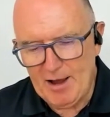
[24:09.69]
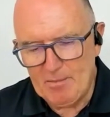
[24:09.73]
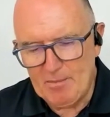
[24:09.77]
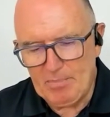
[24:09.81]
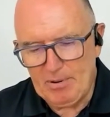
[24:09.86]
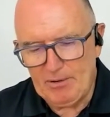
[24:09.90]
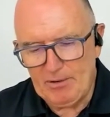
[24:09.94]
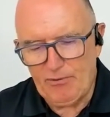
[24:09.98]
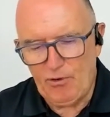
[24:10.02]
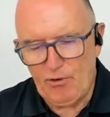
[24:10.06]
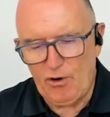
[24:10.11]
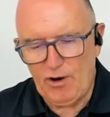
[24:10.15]

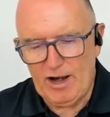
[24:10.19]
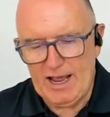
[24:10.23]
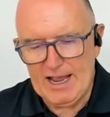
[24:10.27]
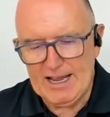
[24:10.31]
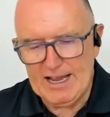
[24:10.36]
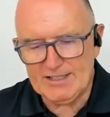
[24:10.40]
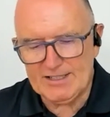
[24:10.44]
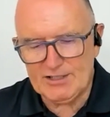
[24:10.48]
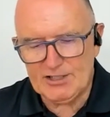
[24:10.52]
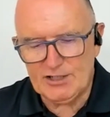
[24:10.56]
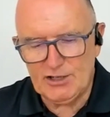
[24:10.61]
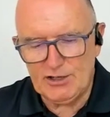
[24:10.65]
Before I
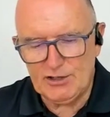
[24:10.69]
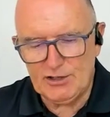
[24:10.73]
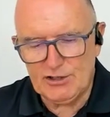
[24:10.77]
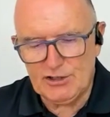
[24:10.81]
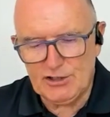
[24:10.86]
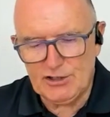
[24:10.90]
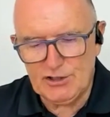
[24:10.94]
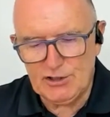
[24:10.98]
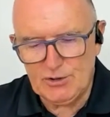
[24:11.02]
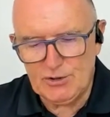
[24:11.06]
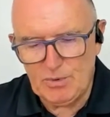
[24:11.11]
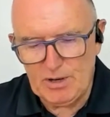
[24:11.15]
ask you
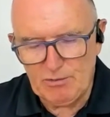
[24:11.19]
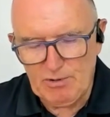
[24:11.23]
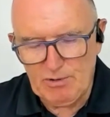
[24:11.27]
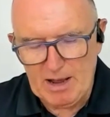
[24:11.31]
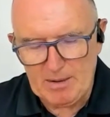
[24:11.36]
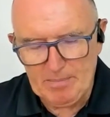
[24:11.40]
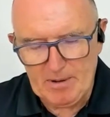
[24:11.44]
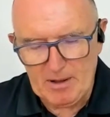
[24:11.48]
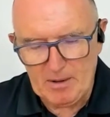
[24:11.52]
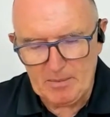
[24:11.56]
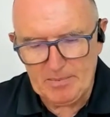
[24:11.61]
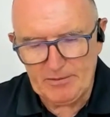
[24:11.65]
we
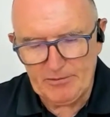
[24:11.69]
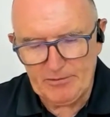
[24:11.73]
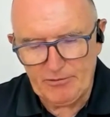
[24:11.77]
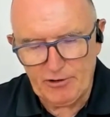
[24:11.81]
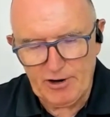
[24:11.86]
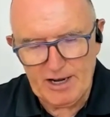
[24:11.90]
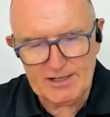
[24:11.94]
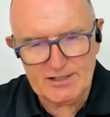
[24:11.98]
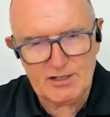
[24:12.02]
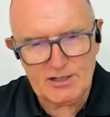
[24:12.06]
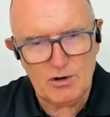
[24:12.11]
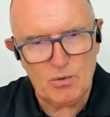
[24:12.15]
wrap up, and before
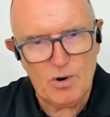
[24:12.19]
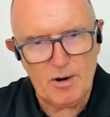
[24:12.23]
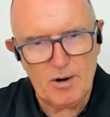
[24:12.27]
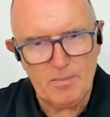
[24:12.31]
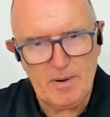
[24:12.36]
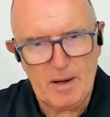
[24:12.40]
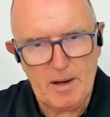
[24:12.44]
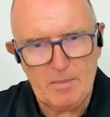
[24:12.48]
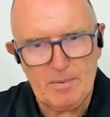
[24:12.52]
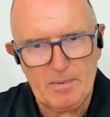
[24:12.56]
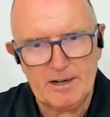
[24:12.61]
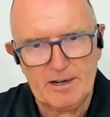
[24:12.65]
I ask you where
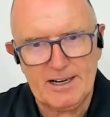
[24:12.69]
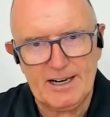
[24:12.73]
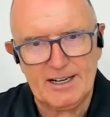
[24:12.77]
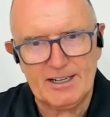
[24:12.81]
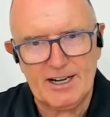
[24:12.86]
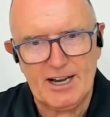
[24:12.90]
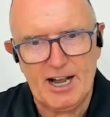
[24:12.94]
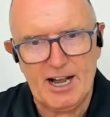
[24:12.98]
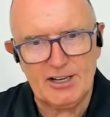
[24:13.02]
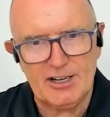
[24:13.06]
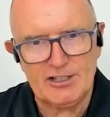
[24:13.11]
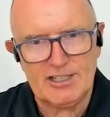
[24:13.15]
people can
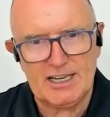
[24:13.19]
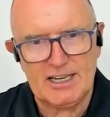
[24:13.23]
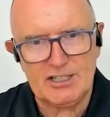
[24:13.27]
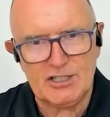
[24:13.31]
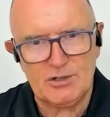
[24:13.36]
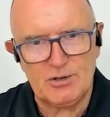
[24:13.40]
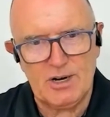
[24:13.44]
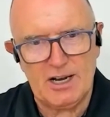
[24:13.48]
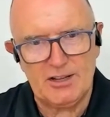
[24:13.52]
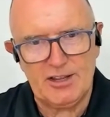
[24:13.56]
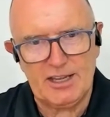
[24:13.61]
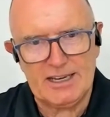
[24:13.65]
contact
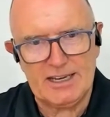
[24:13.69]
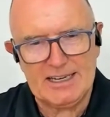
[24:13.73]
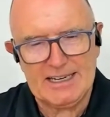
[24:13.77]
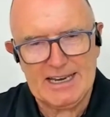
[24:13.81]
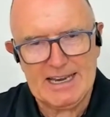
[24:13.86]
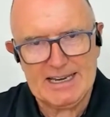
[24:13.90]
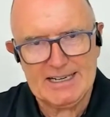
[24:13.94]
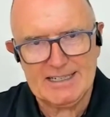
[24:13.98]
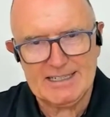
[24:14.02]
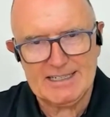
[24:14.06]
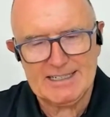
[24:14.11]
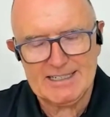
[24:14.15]
you, how they can
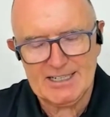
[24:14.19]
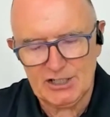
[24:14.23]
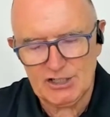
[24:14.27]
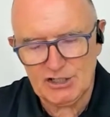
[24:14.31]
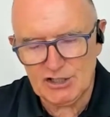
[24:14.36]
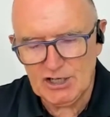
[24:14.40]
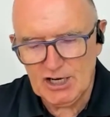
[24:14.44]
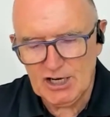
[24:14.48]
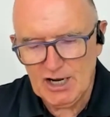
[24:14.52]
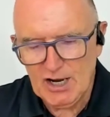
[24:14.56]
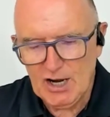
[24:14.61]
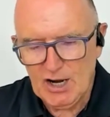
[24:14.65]
get in
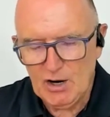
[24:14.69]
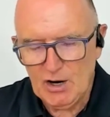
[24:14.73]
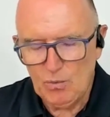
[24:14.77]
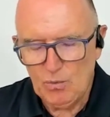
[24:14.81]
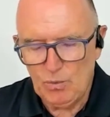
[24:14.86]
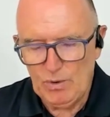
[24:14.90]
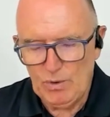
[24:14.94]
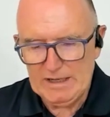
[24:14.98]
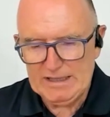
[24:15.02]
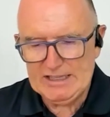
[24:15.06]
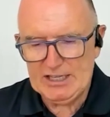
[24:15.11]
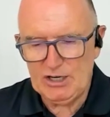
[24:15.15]
touch
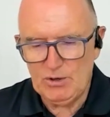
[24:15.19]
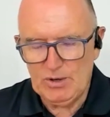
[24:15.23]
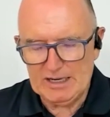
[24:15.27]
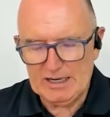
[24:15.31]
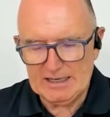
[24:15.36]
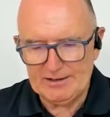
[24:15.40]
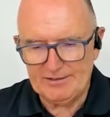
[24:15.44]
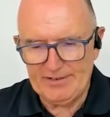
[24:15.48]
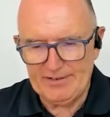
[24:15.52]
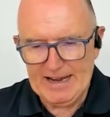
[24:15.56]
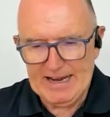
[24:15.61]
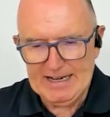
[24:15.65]
with you
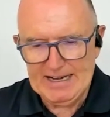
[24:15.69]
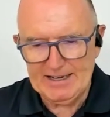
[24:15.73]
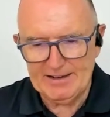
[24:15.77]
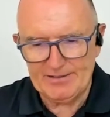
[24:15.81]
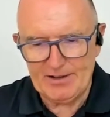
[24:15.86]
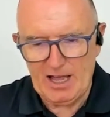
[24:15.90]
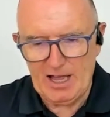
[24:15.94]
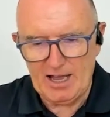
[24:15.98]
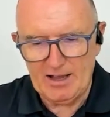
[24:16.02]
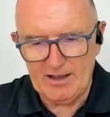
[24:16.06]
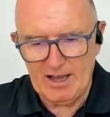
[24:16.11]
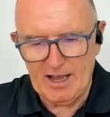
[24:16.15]
and avail
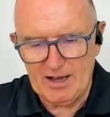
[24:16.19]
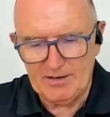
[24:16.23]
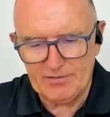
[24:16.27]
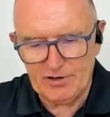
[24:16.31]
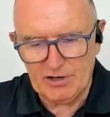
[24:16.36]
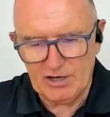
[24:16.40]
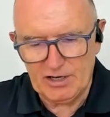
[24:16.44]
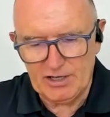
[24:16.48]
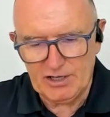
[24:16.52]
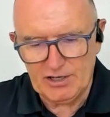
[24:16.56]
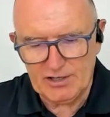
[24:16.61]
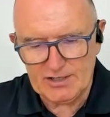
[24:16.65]
of
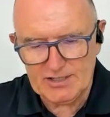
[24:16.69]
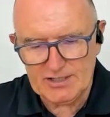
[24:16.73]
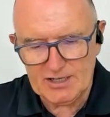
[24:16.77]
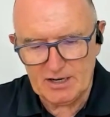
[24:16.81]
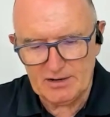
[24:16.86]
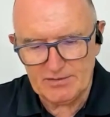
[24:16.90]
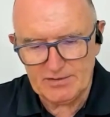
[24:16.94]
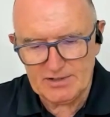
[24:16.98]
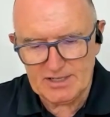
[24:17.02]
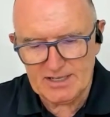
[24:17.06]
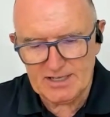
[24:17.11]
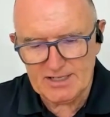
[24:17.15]
your
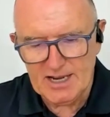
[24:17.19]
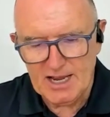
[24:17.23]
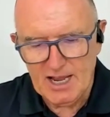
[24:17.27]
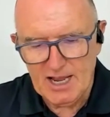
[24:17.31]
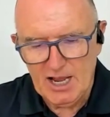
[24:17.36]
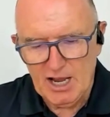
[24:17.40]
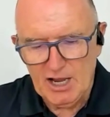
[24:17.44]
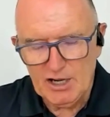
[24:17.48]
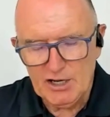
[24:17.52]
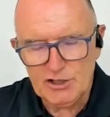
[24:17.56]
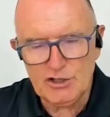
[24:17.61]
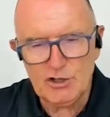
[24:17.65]
services,
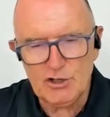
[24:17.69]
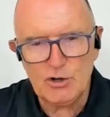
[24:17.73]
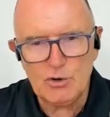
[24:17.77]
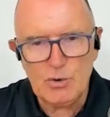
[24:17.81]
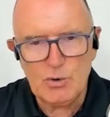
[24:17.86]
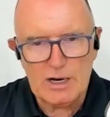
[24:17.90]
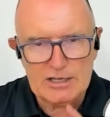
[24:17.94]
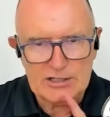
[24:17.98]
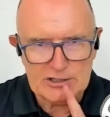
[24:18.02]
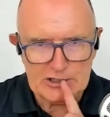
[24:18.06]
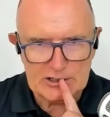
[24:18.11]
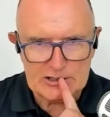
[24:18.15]
two
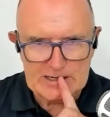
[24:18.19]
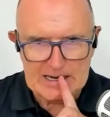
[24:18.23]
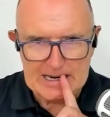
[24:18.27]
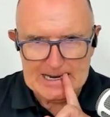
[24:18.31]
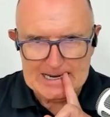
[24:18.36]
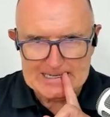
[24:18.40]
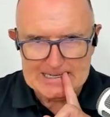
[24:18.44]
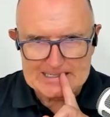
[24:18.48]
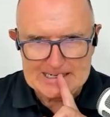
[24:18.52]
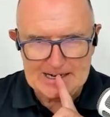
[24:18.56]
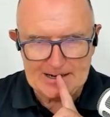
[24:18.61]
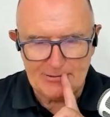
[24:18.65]
questions I
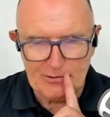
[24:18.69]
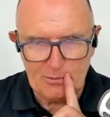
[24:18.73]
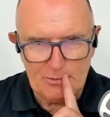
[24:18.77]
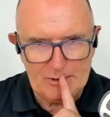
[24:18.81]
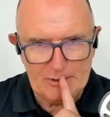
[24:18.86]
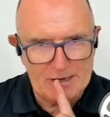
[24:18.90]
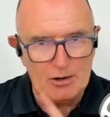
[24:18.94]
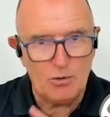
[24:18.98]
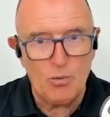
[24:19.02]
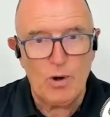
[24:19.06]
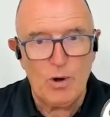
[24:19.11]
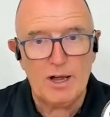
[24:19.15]
ask
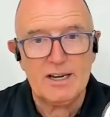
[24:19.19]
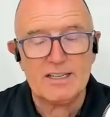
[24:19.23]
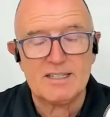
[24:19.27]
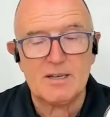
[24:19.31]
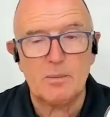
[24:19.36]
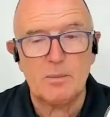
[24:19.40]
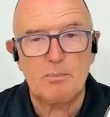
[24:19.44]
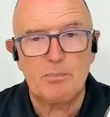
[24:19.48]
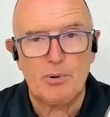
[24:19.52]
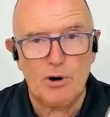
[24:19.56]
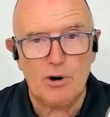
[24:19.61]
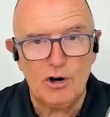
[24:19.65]
everybody. One is a
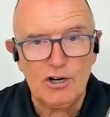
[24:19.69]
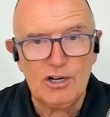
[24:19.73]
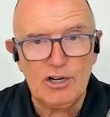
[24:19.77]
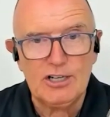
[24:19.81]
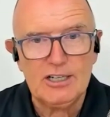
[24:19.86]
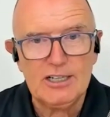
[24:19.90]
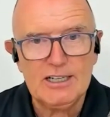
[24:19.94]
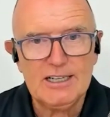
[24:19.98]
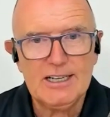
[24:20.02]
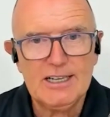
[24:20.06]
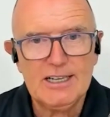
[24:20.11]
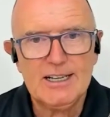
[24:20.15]
book
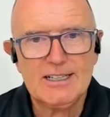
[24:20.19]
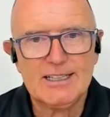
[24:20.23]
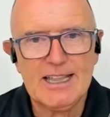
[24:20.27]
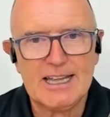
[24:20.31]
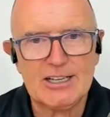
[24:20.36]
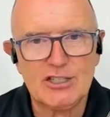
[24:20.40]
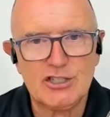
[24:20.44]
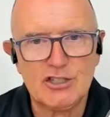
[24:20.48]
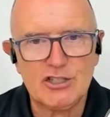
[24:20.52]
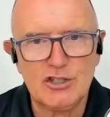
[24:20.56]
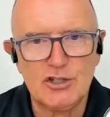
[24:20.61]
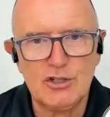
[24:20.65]

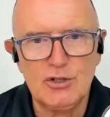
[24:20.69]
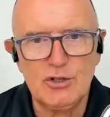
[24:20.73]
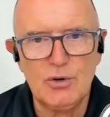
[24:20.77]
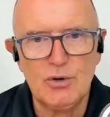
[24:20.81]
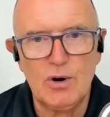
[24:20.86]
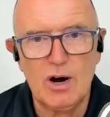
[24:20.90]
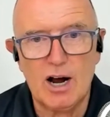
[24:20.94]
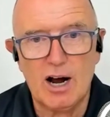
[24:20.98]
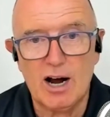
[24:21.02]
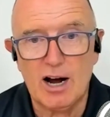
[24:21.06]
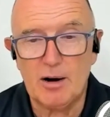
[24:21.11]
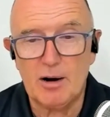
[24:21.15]
that you
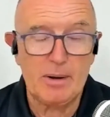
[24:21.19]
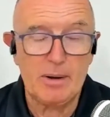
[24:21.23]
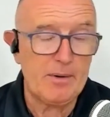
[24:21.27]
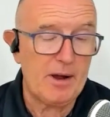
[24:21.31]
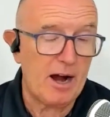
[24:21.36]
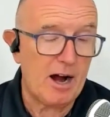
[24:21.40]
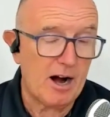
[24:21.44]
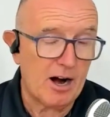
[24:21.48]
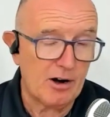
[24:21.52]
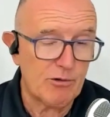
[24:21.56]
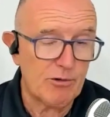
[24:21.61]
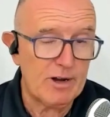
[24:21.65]
maybe
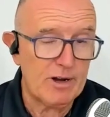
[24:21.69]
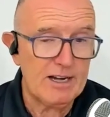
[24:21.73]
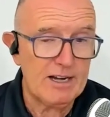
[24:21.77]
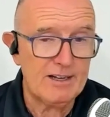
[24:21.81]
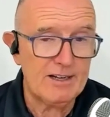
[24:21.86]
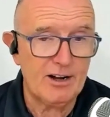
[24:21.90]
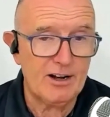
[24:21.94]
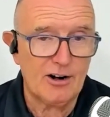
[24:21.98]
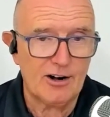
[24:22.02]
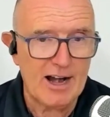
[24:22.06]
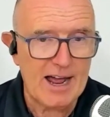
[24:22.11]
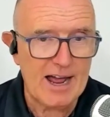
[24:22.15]
are
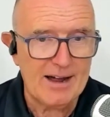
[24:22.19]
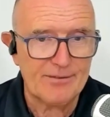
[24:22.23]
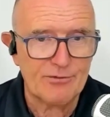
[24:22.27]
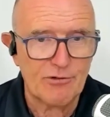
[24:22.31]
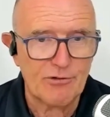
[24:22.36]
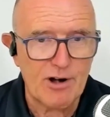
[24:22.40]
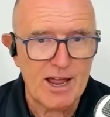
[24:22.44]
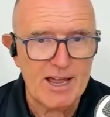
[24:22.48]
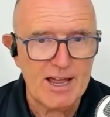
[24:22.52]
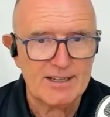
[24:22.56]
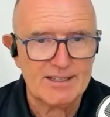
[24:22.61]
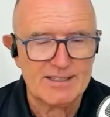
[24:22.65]
reading or have
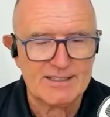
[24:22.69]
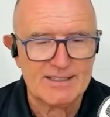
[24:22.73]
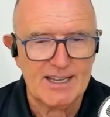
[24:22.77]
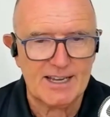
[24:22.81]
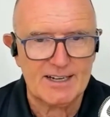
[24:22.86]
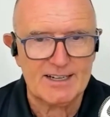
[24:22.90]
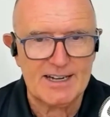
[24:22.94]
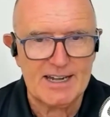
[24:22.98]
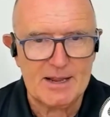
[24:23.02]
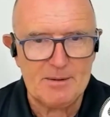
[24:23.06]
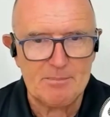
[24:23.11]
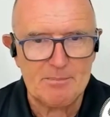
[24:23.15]
read that's had
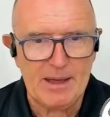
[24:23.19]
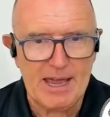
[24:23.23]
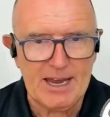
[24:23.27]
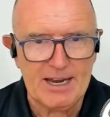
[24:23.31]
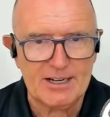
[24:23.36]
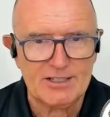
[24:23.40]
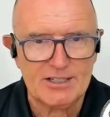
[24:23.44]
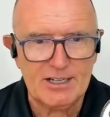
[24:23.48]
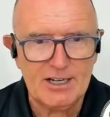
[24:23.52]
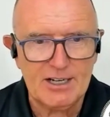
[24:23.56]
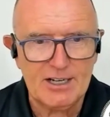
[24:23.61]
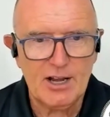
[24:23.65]
an
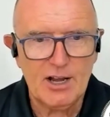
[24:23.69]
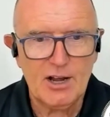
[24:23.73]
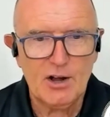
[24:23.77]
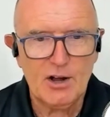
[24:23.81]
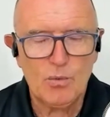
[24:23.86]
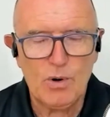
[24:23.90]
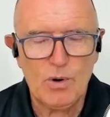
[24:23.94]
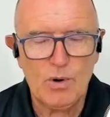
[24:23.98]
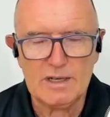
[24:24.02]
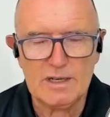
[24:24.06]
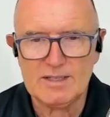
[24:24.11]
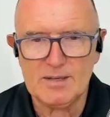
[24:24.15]
impact.
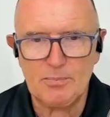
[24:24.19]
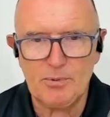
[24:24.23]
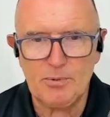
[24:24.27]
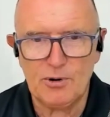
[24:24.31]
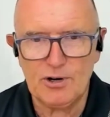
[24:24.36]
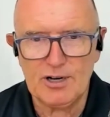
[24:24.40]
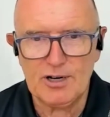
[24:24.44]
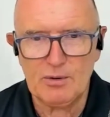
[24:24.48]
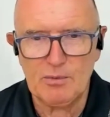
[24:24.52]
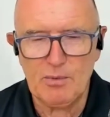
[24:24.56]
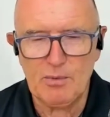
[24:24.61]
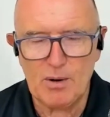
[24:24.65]
What's the
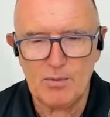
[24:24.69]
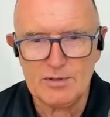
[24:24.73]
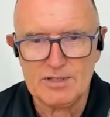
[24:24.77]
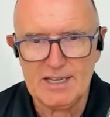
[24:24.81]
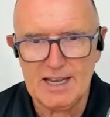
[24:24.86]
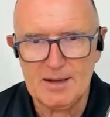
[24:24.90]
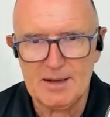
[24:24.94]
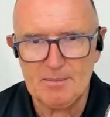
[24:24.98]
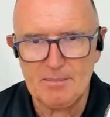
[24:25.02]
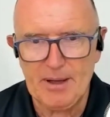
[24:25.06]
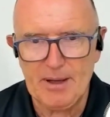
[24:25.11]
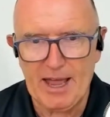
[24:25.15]
book, and what was
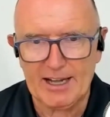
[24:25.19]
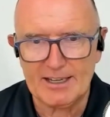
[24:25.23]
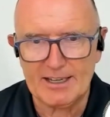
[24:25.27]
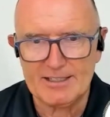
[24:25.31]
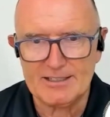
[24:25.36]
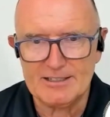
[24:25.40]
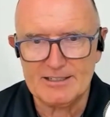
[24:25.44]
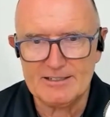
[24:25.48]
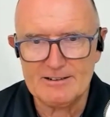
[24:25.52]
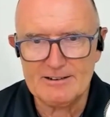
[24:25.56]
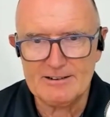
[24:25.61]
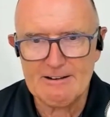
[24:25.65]
the impact?